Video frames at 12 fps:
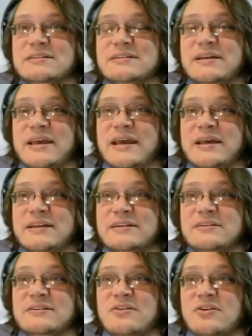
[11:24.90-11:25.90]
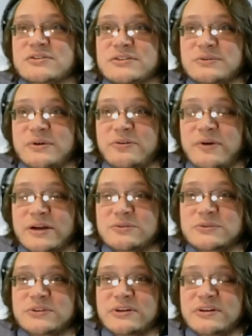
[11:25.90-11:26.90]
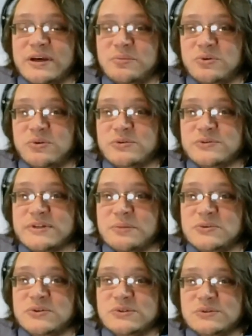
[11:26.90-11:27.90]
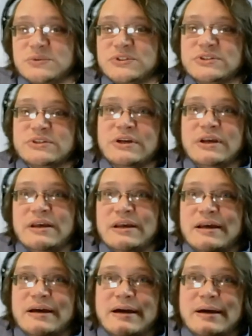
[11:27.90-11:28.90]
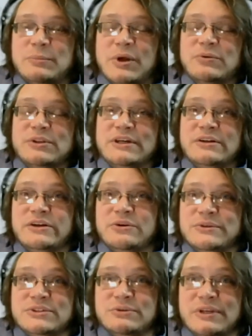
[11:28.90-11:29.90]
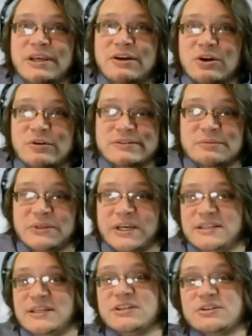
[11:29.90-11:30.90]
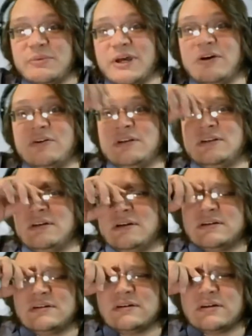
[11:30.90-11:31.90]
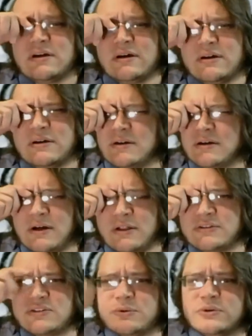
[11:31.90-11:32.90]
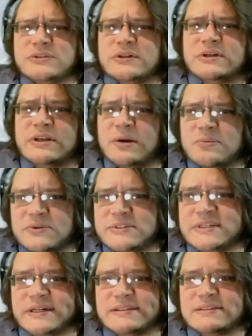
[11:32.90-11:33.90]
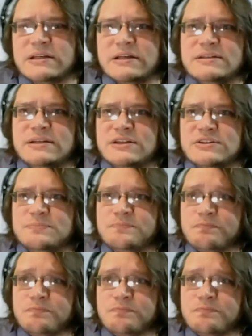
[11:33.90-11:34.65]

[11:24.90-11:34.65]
can also interact with cannabinoid receptors, which I'm not really going to go into it here. It's something I teach about in a college course on cannabinoid science that I teach.